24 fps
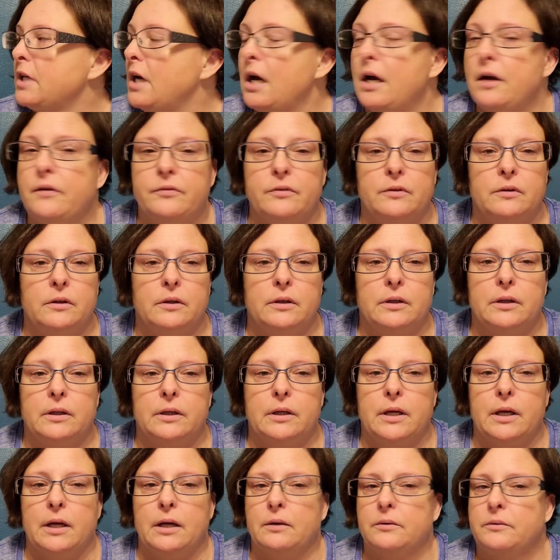I have to look at the
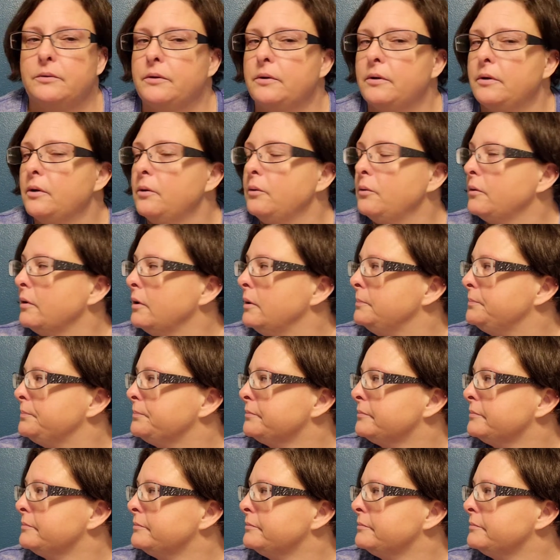calendar. Hold on.